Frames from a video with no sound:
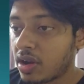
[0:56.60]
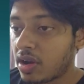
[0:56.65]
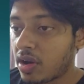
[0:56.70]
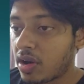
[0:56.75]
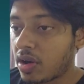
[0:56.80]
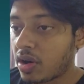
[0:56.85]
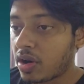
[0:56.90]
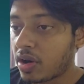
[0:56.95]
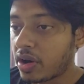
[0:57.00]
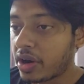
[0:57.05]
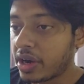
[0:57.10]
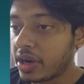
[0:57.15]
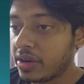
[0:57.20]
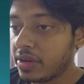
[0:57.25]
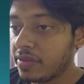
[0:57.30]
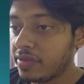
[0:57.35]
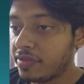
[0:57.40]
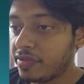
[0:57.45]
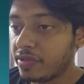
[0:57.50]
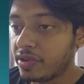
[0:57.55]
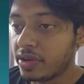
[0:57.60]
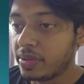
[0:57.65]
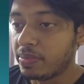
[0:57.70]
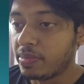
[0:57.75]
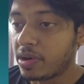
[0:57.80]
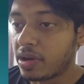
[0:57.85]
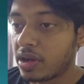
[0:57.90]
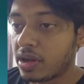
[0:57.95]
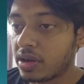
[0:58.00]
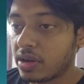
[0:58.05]
on
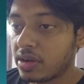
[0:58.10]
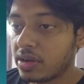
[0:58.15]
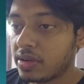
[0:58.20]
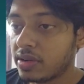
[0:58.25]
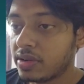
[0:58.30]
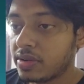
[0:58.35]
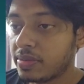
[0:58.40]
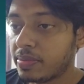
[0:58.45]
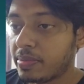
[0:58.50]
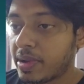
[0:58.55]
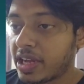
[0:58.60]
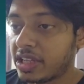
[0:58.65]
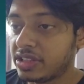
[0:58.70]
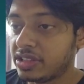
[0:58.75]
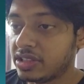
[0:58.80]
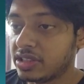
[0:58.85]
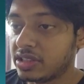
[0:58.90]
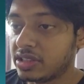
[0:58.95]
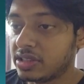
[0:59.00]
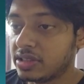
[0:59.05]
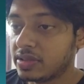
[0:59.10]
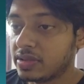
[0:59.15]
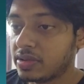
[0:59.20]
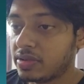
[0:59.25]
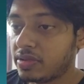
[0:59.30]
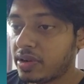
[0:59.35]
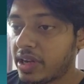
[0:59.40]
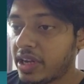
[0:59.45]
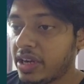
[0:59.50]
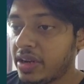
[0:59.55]
football matches,
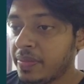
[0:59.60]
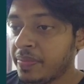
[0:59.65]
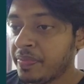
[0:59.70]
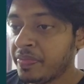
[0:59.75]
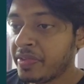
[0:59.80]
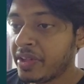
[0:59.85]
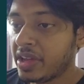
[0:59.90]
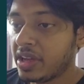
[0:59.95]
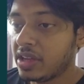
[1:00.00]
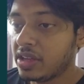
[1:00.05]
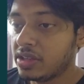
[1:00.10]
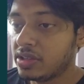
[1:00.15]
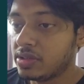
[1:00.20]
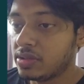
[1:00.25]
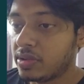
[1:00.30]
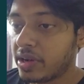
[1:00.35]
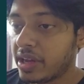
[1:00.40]
right? So